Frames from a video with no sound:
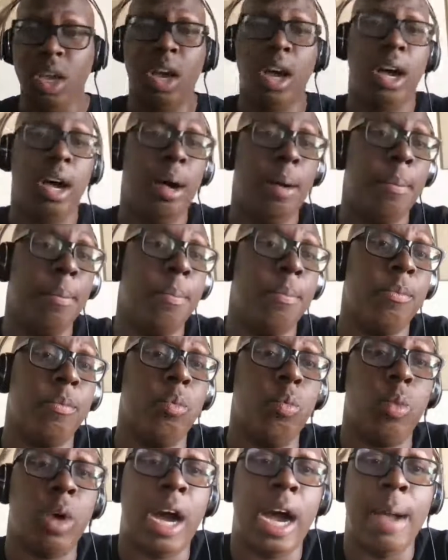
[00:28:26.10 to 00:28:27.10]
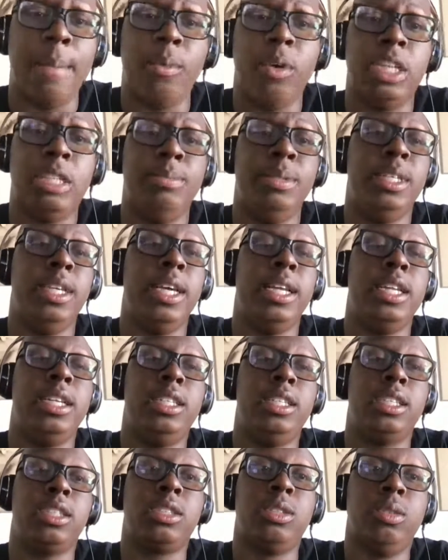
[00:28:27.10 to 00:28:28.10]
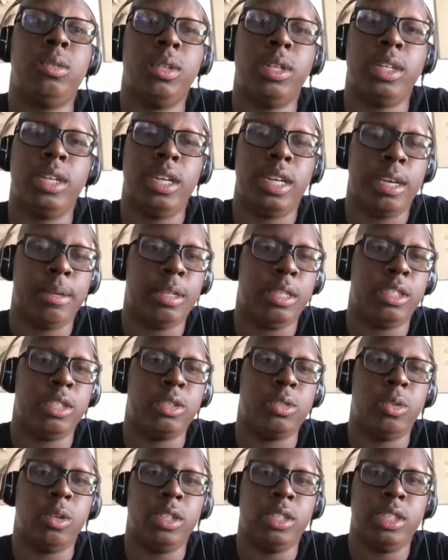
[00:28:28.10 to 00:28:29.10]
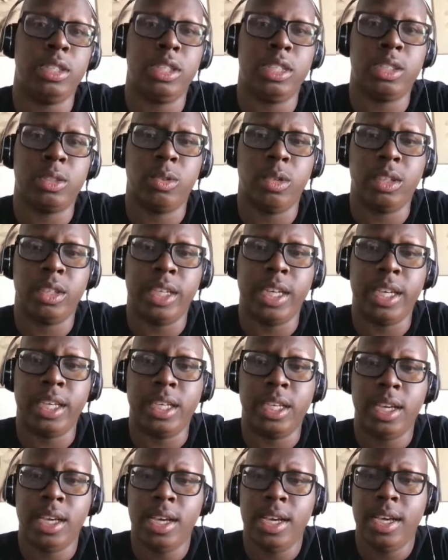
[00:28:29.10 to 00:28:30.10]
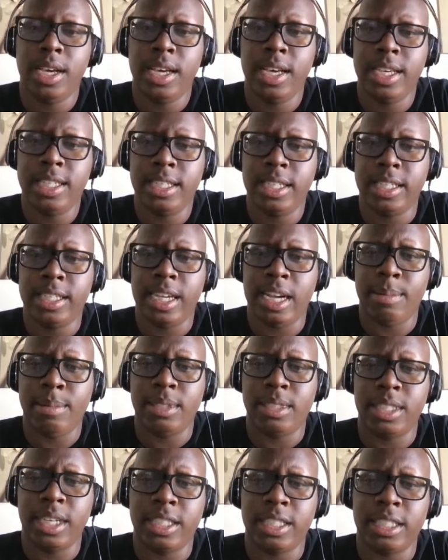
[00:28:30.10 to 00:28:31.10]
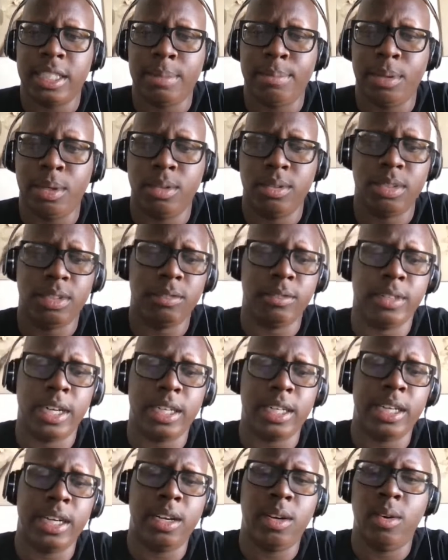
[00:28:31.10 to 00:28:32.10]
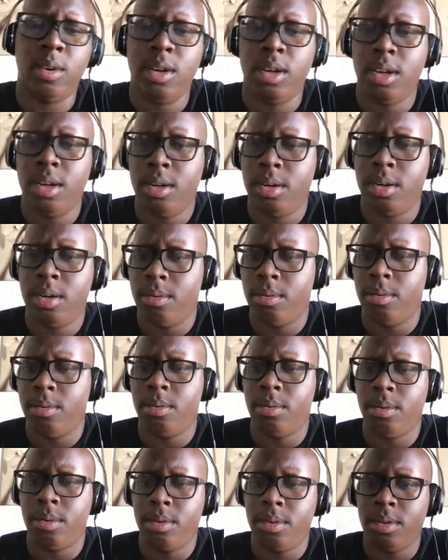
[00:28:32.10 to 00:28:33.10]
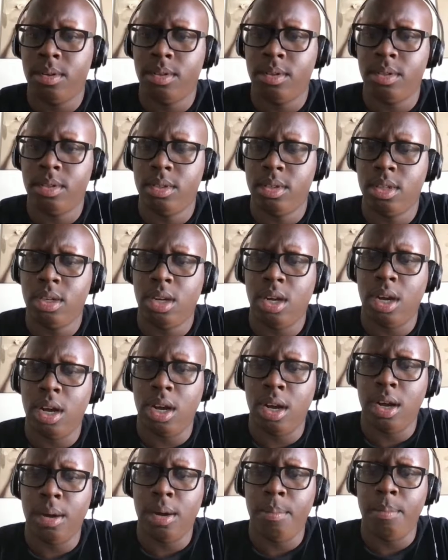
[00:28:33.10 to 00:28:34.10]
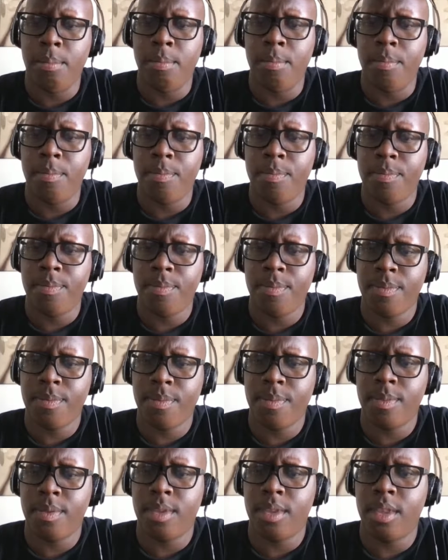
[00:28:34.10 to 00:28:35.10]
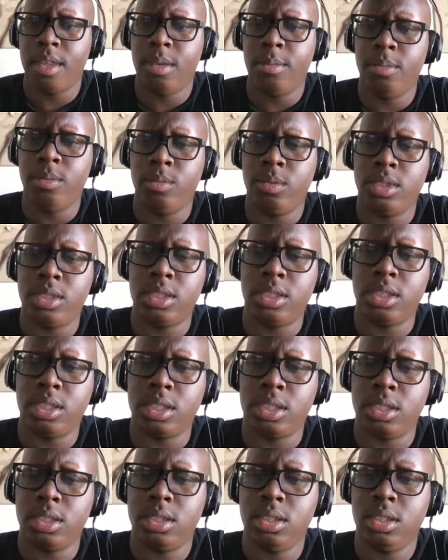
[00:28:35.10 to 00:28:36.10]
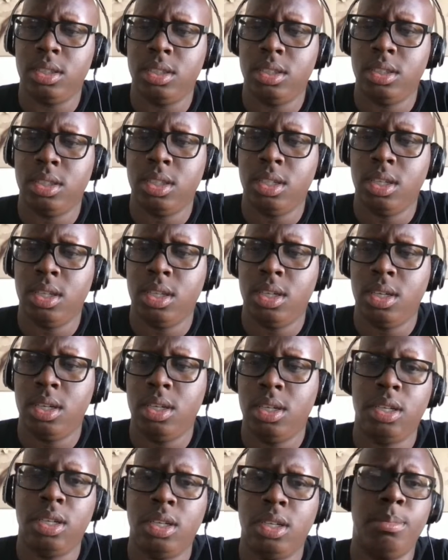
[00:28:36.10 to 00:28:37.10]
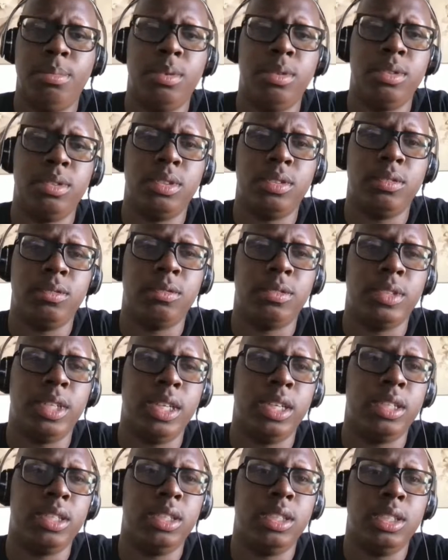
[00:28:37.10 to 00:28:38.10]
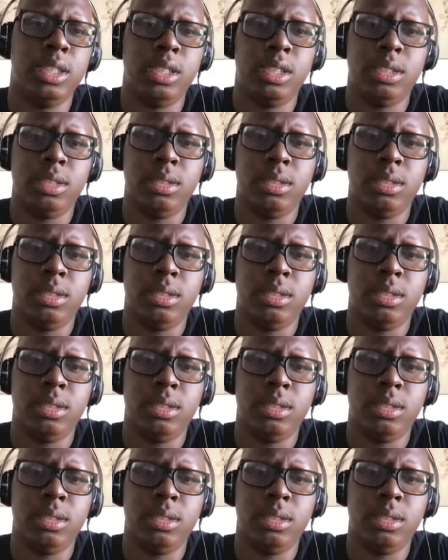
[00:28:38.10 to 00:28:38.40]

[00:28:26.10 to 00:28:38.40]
I'm going to be in the Discord, and the Discord link is in the comment section. I'll post it right now. 1 second. I'll post it right now.